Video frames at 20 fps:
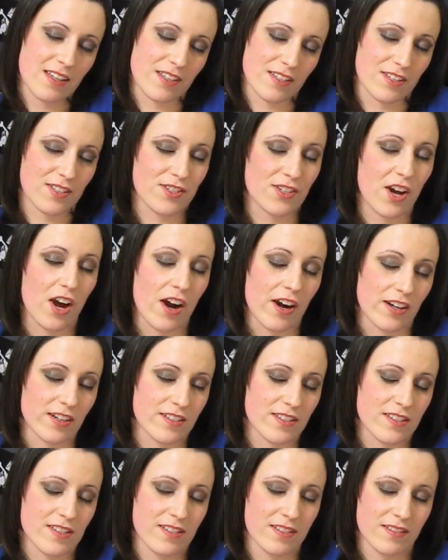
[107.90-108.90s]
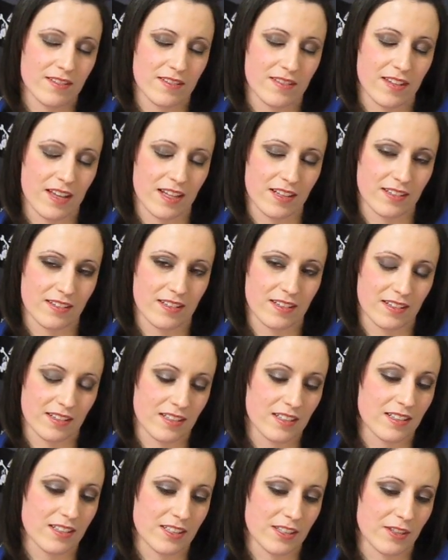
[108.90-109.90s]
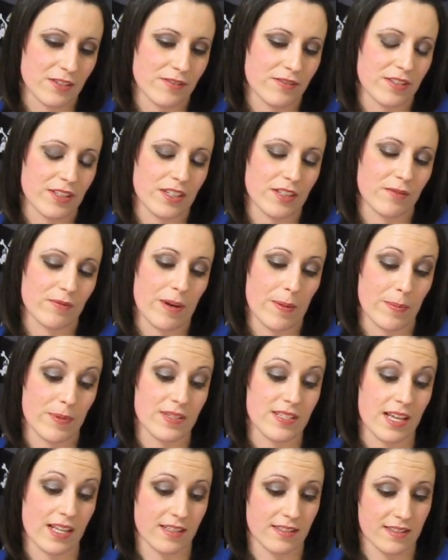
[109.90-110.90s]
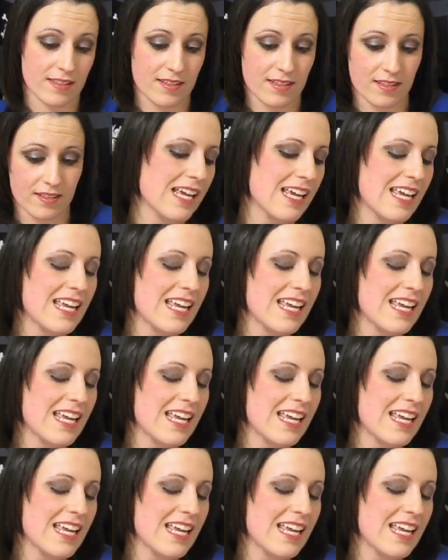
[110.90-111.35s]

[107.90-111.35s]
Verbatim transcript: the stars that the calligraphy represents.